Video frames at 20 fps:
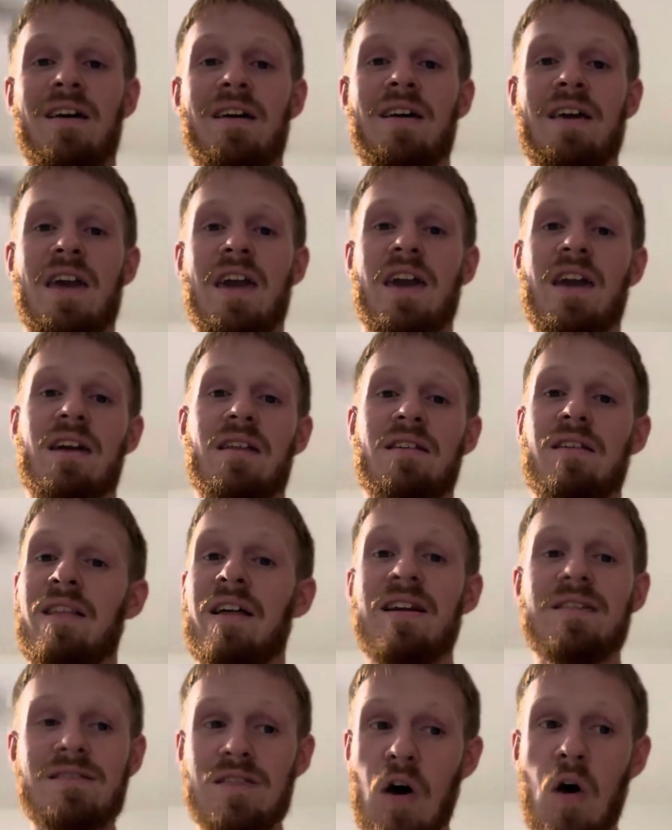And
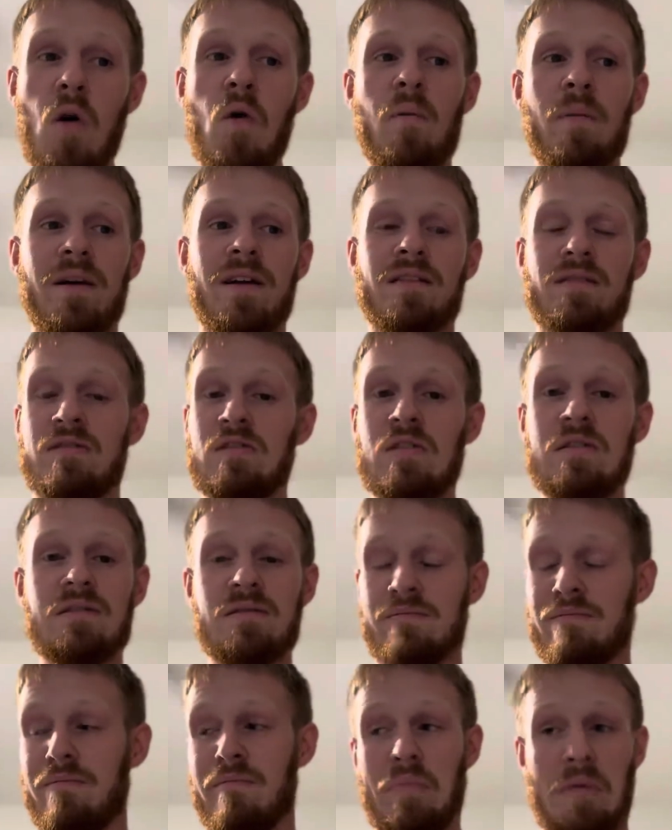let's hope and
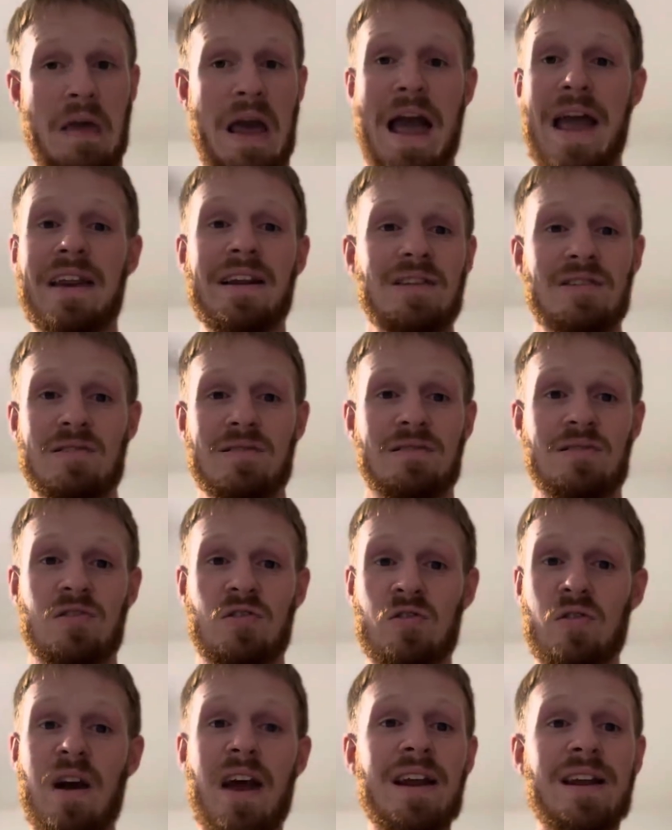just kind of
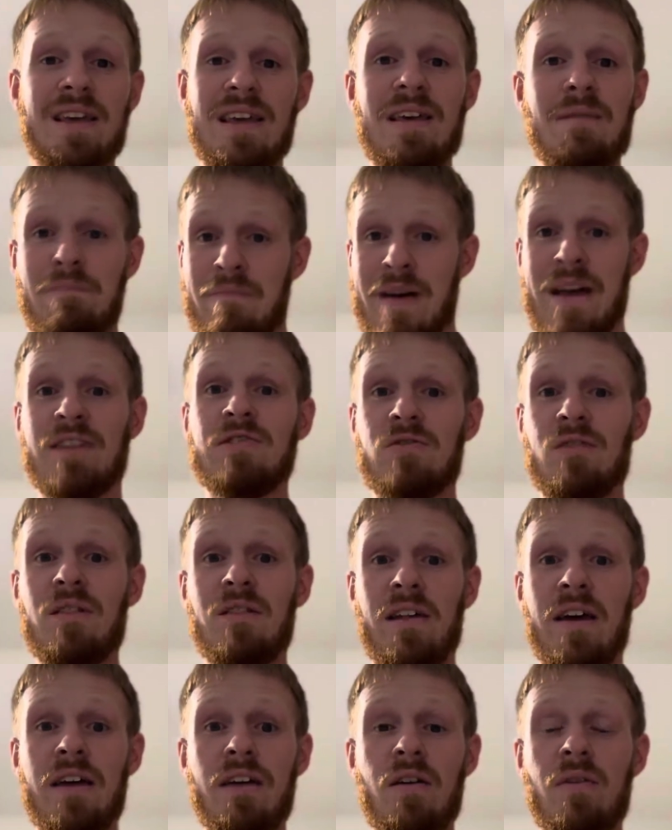try to keep
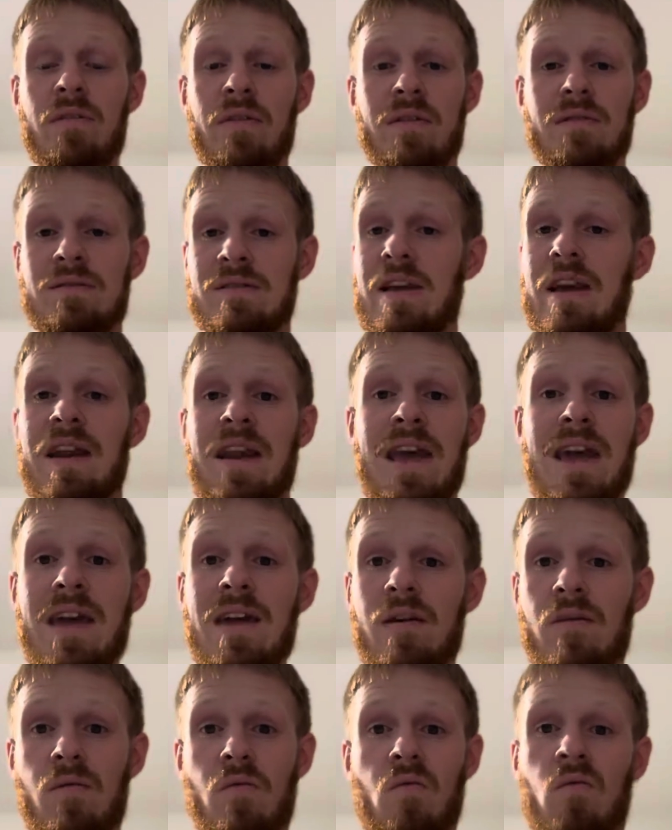pestering Lego, saying,
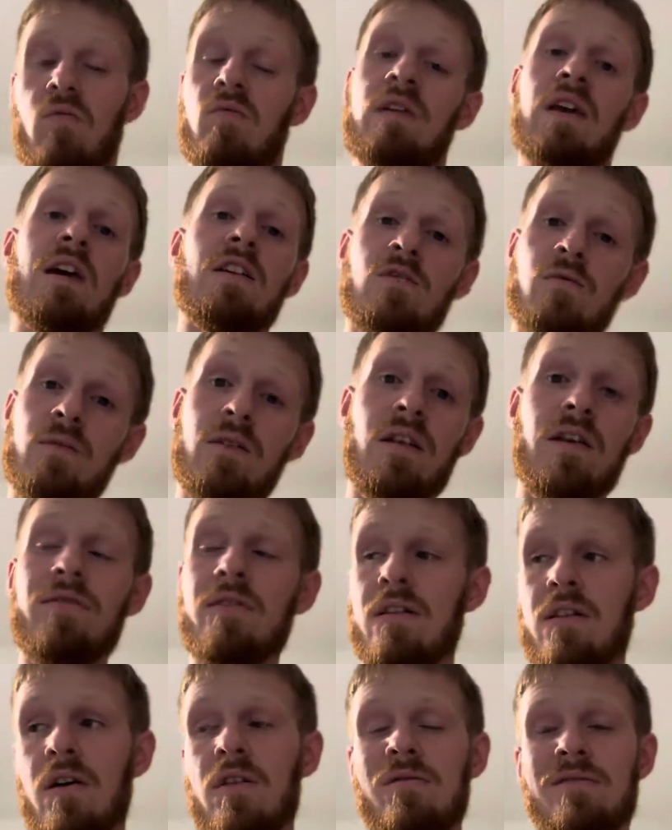hey, yes, we love
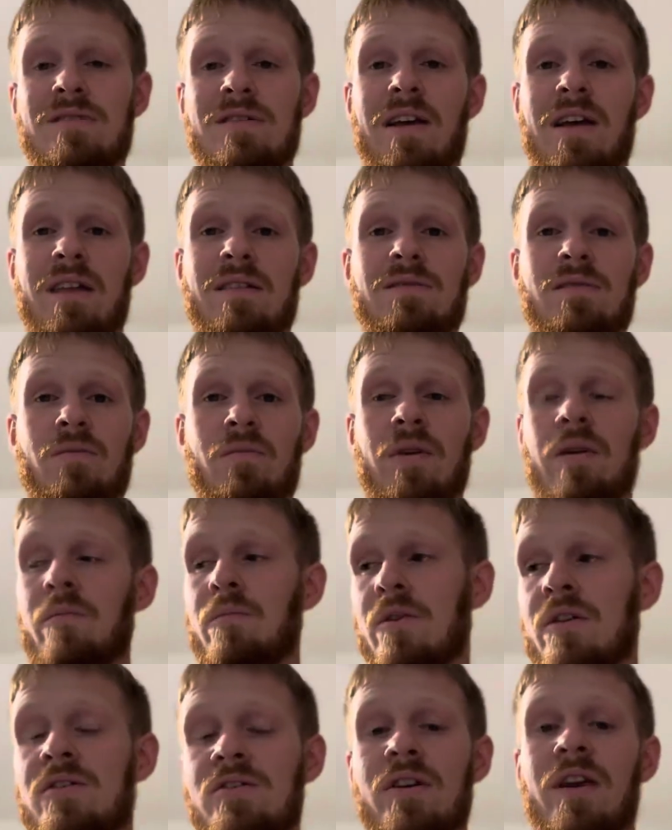the clone sets. We
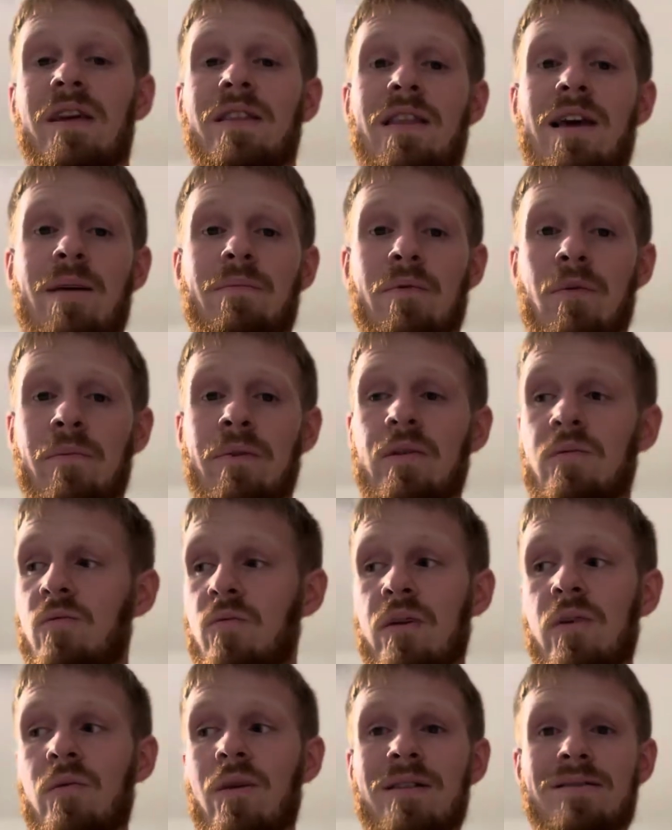appreciate that, but
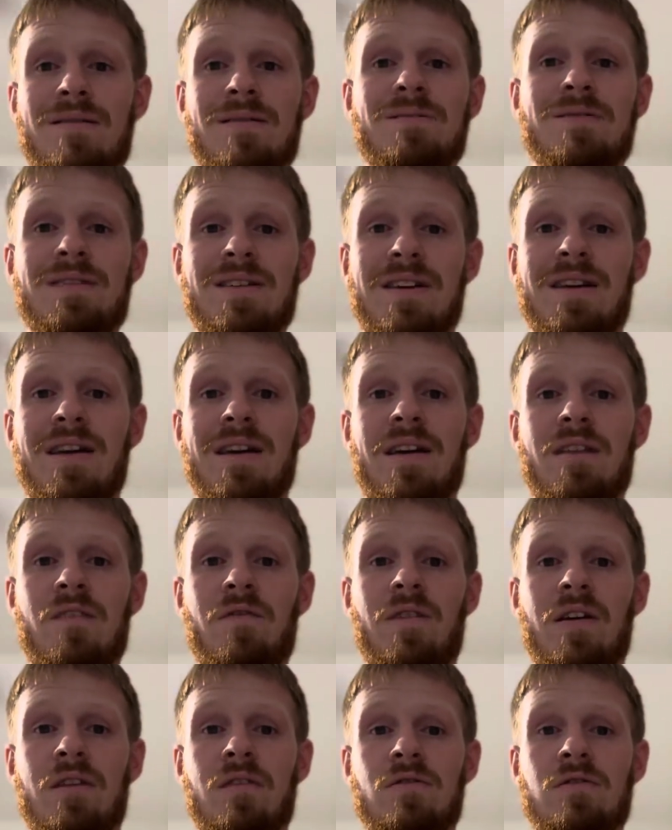we want some CIS
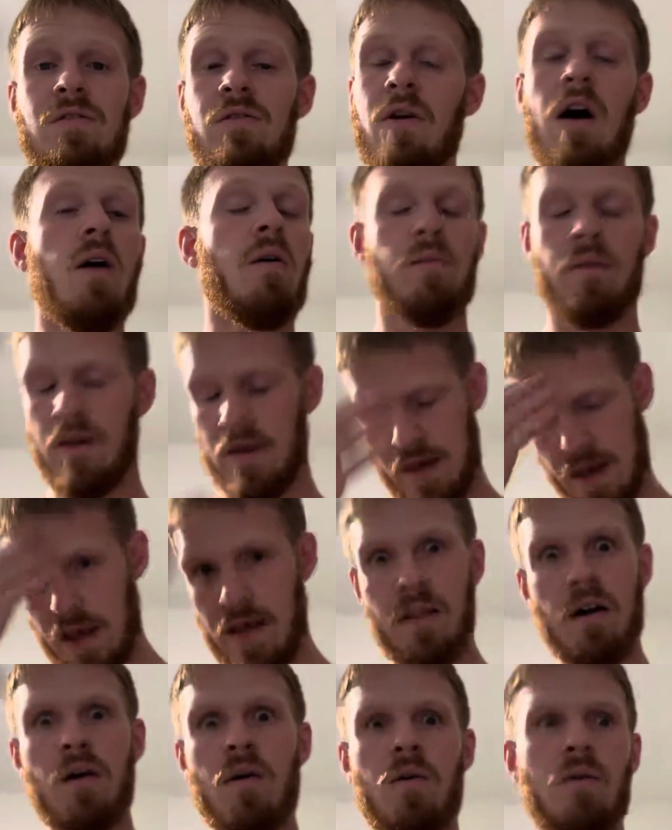vehicles too. Oh,
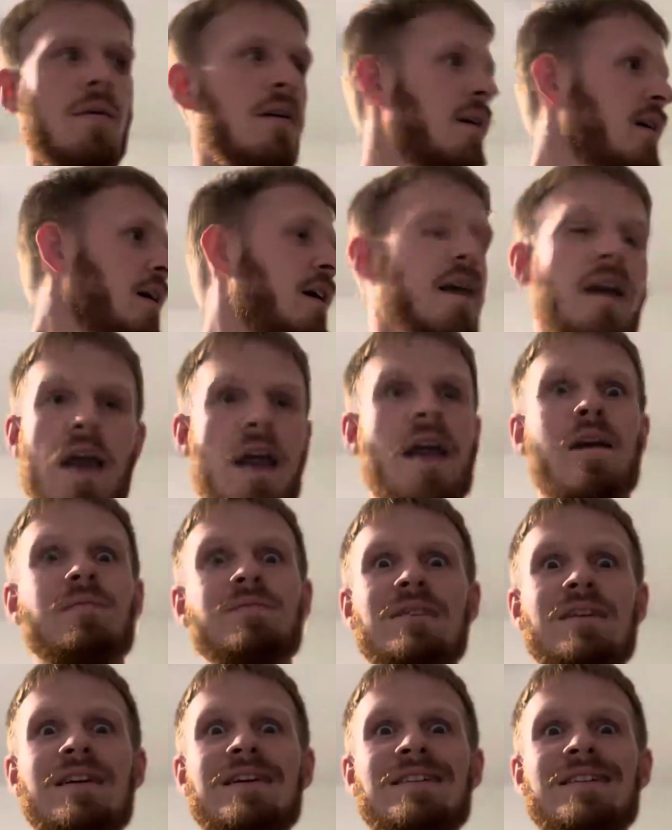hello,
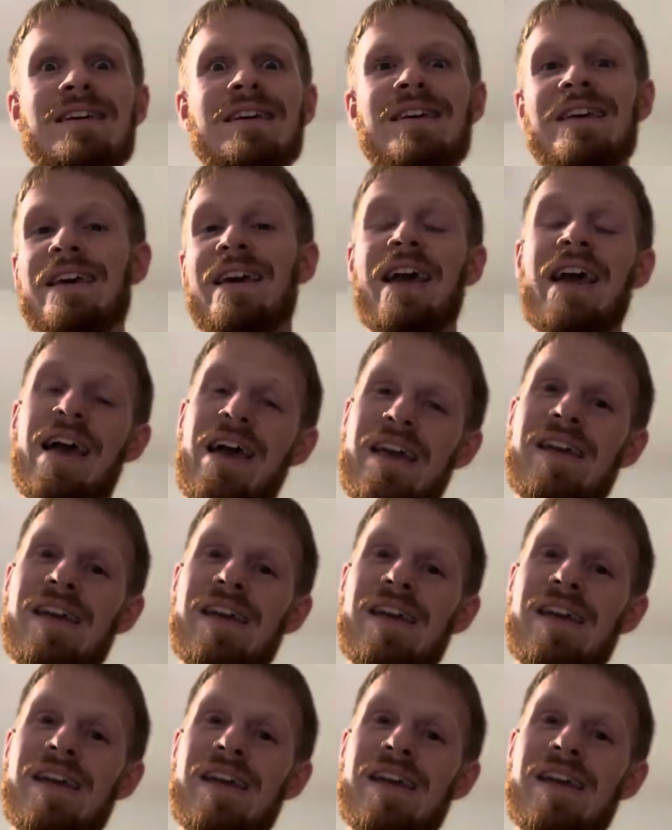MTT.